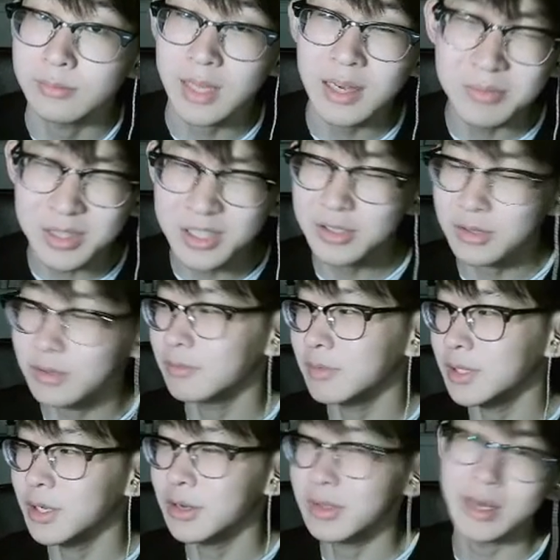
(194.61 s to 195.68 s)
That means
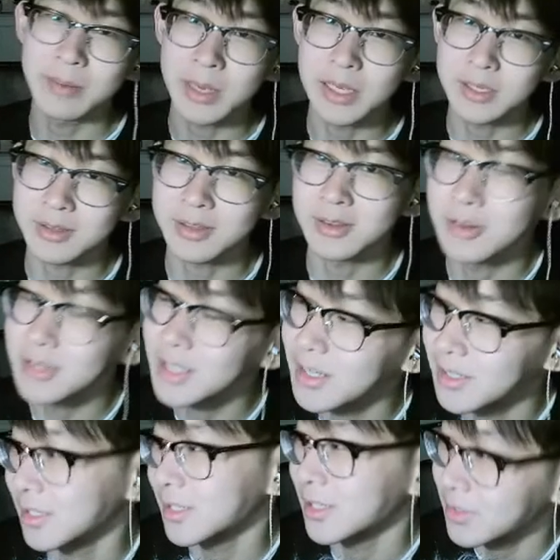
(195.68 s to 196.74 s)
we know that basically our
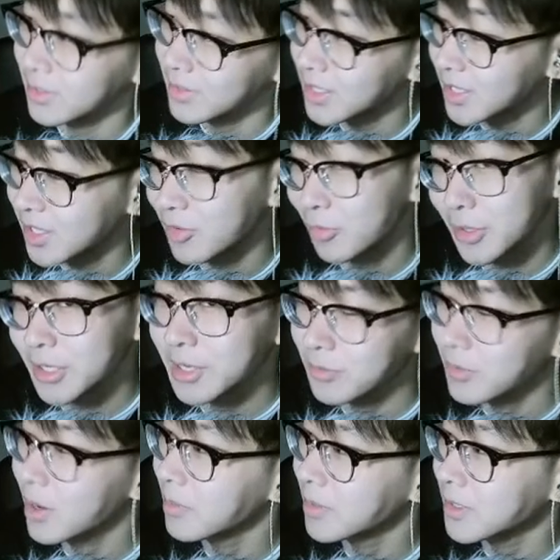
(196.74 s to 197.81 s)
test is indeed working
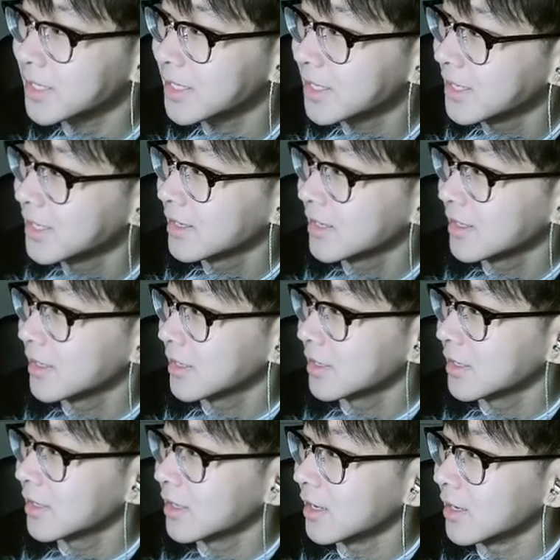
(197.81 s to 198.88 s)
properly.
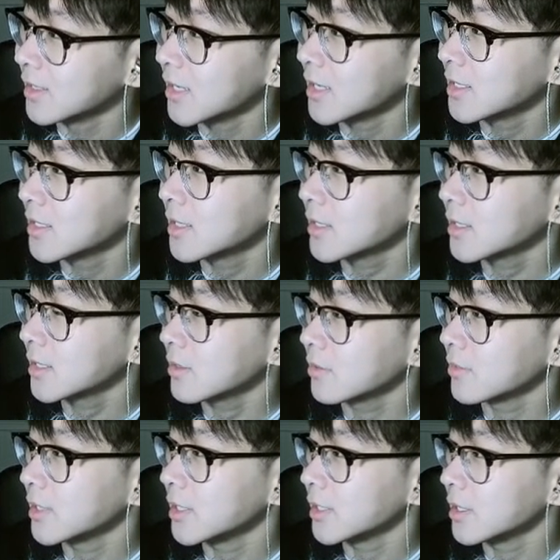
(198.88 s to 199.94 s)
Test 6,
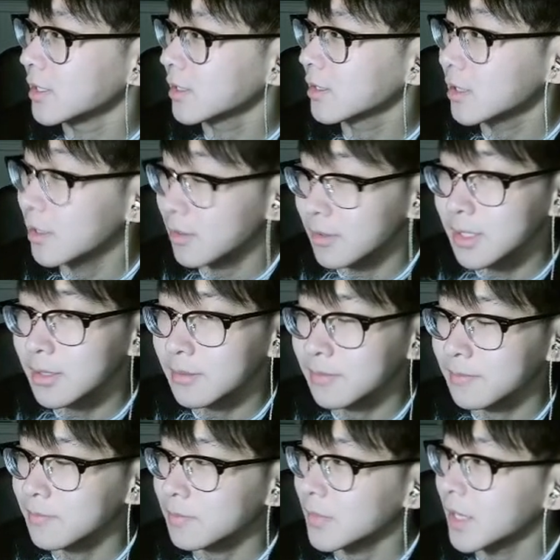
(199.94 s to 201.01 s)
we clear it,
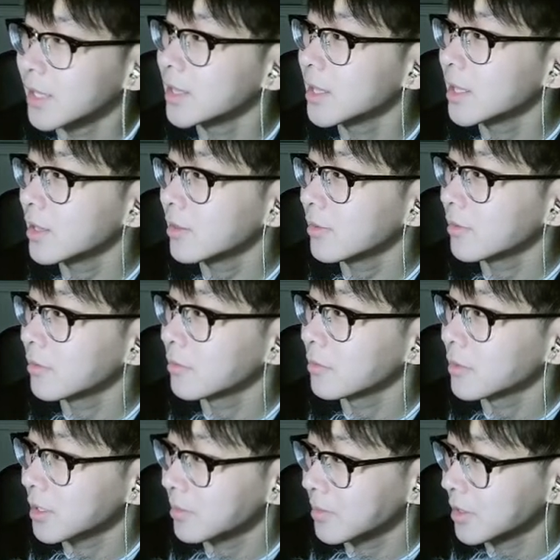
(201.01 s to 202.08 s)
and then
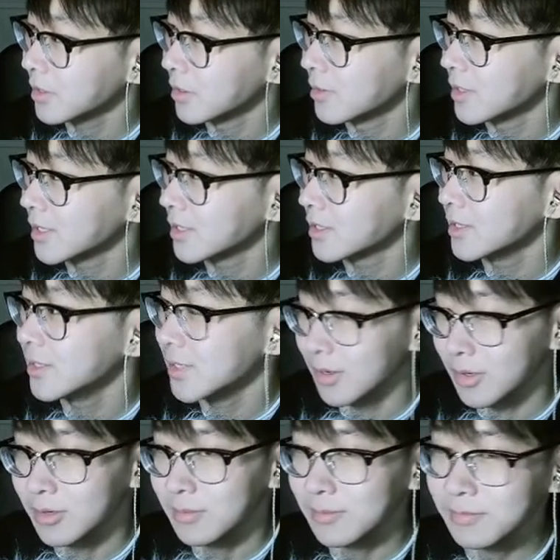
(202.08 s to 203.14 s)
we're going to be loading in
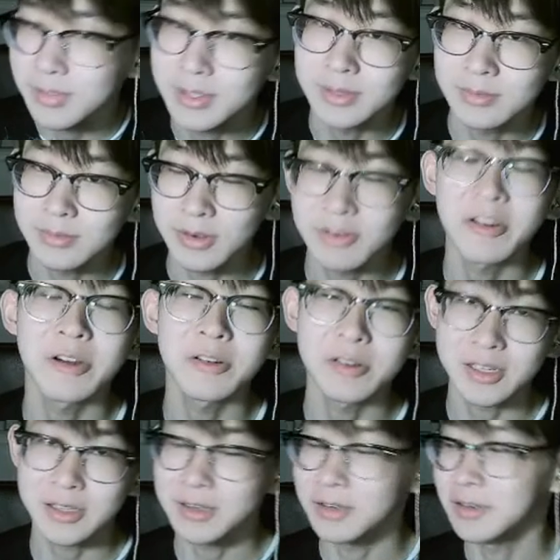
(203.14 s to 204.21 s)
0, but we
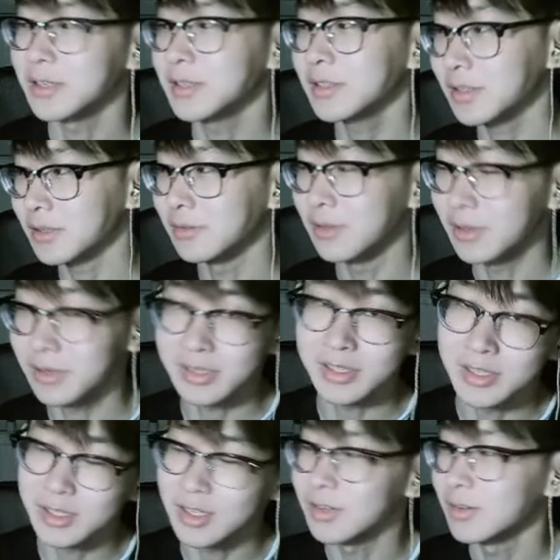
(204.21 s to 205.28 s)
already cleared it, so loading
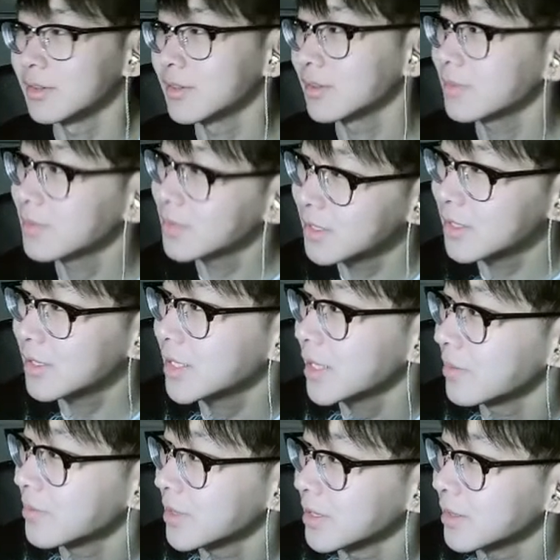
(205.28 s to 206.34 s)
in 0 is the
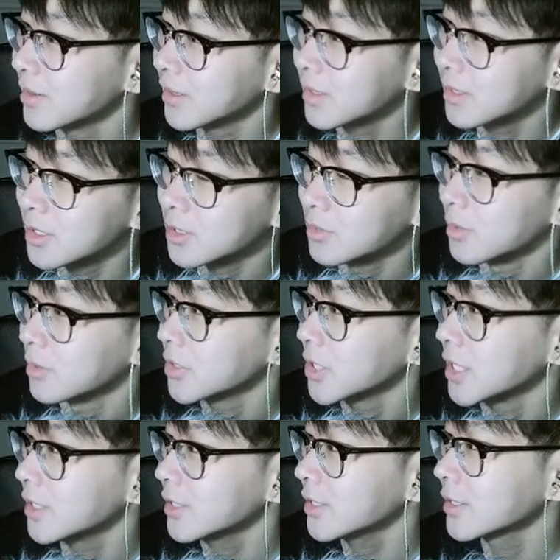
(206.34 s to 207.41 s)
same thing. Q won't
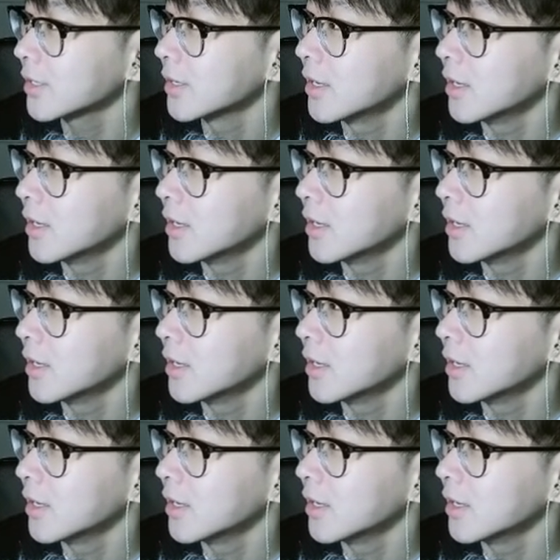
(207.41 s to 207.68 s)
change.